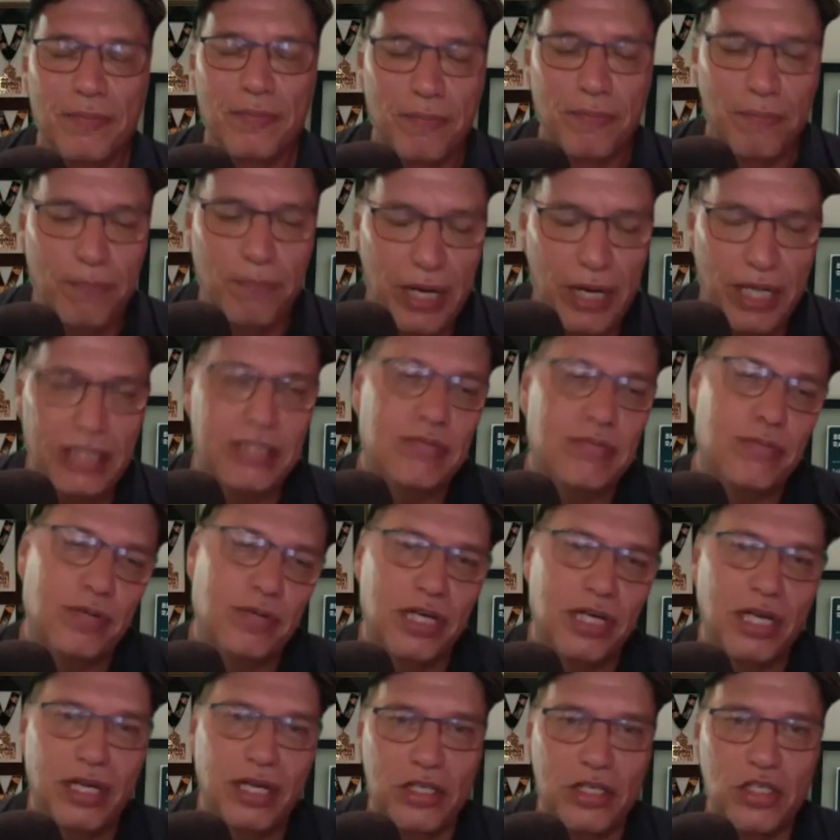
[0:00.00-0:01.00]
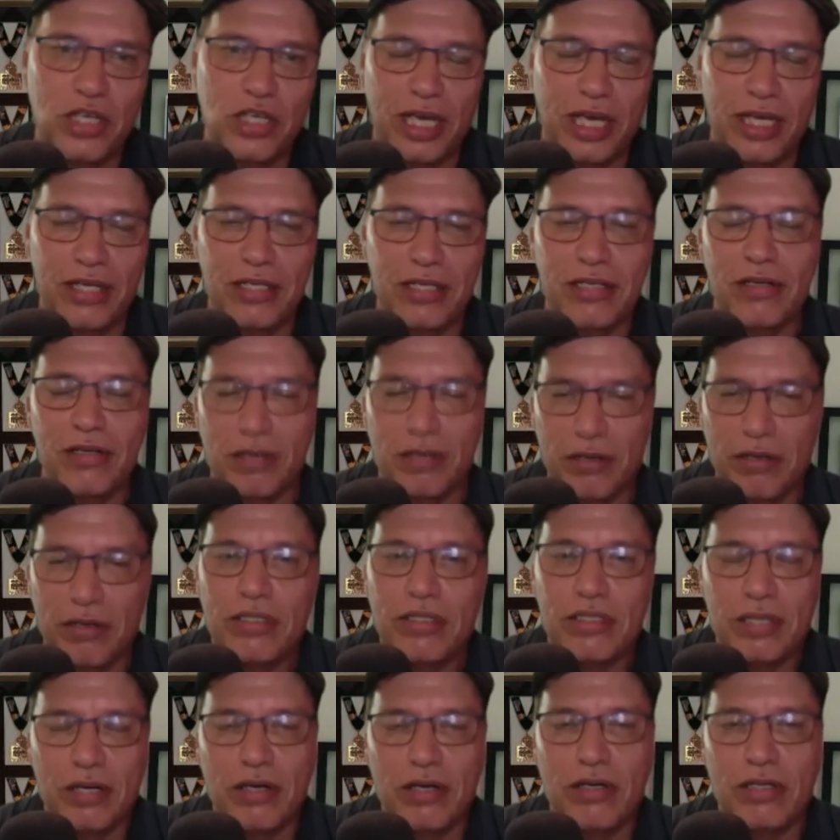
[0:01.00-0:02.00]
but we're going to change you know
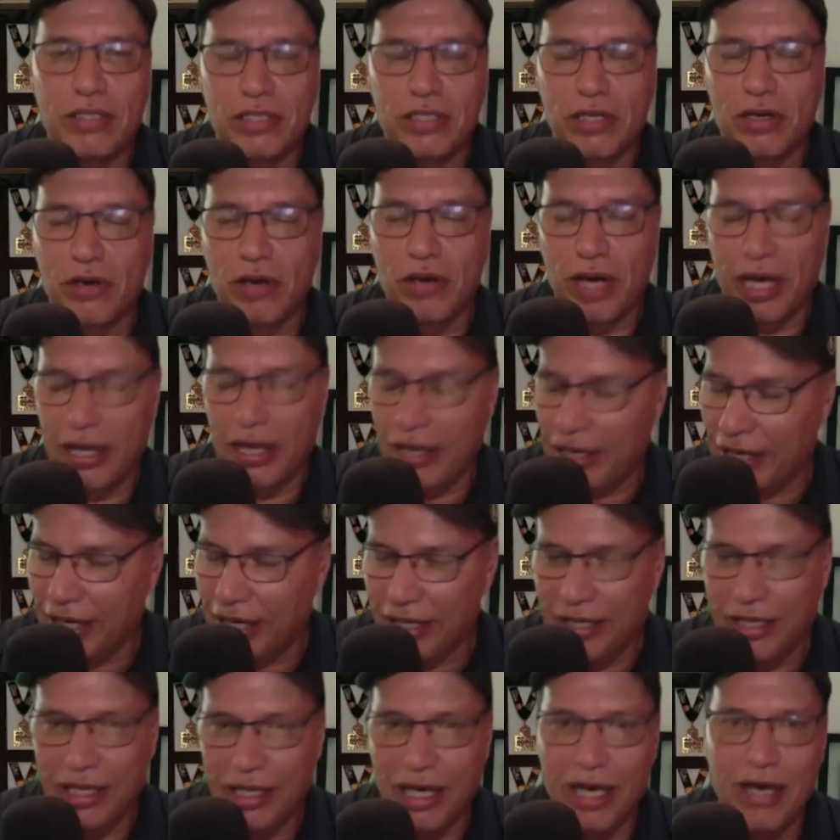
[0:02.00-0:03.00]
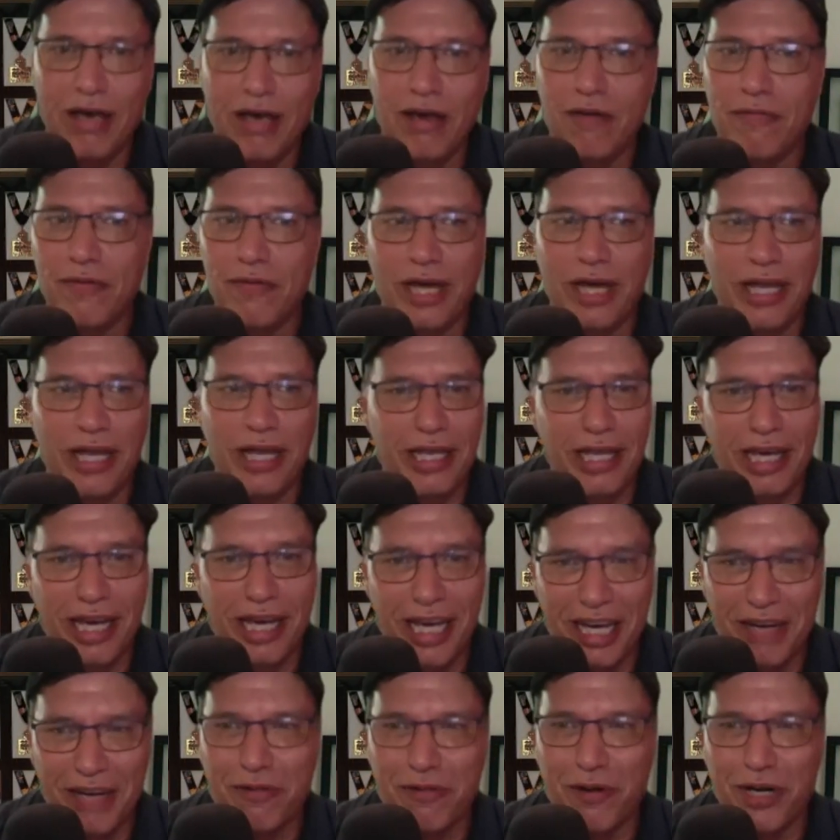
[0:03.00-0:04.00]
so so I, I, love i
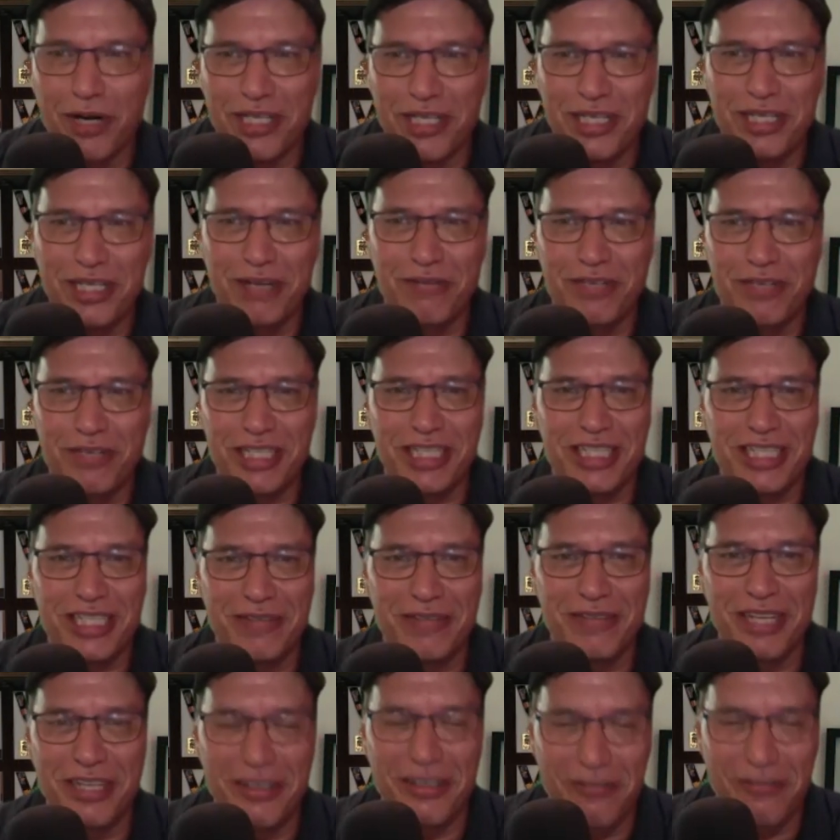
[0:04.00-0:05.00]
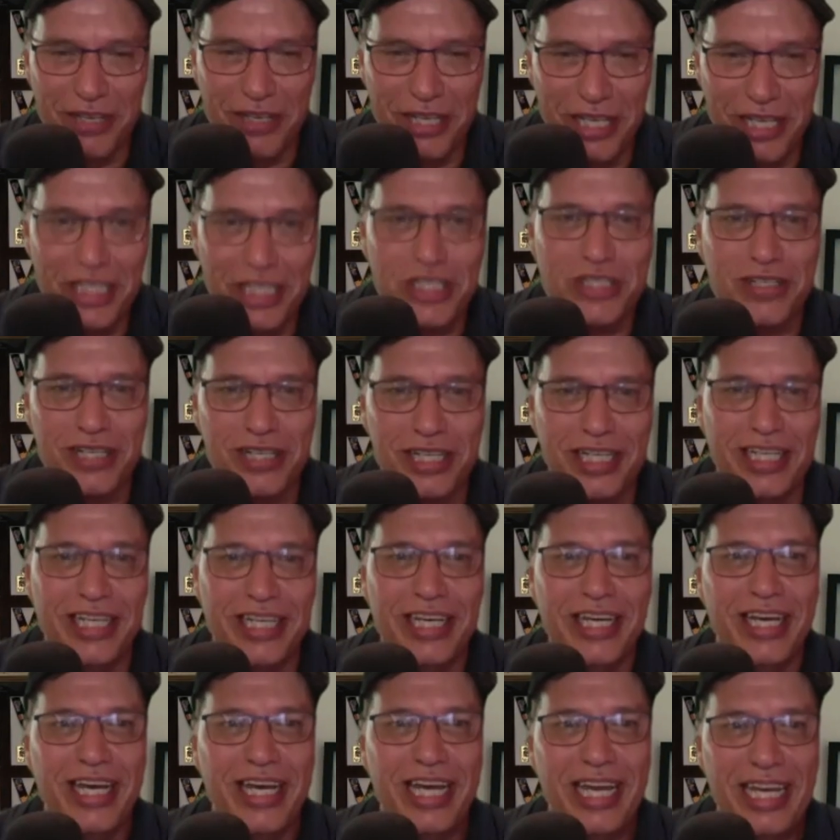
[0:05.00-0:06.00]
love what you've just committed you've literally
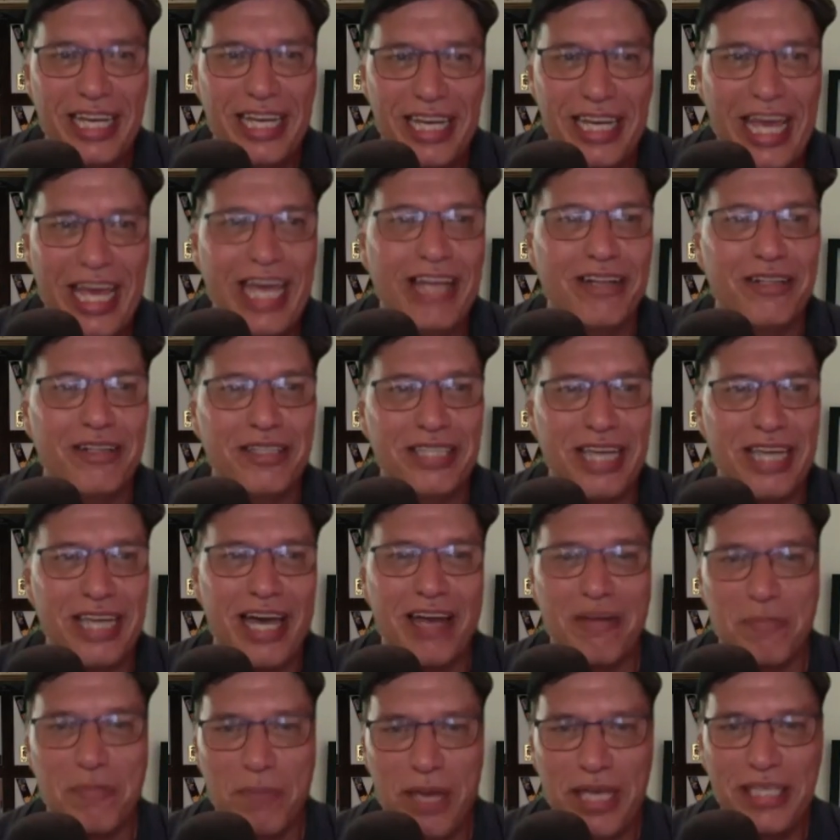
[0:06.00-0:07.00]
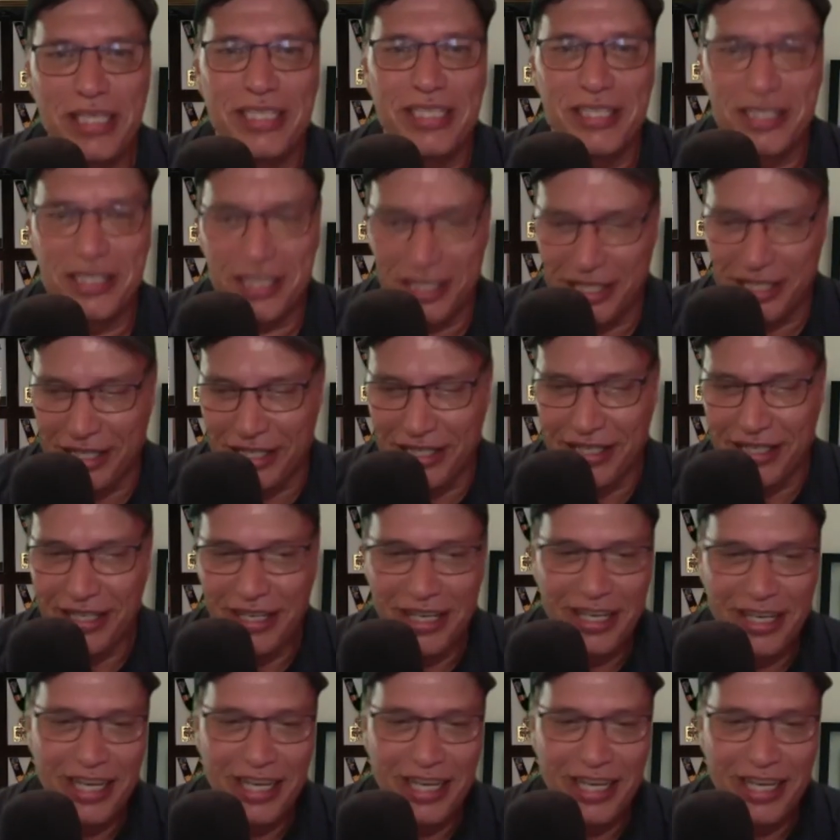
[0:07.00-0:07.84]
nailed down messaging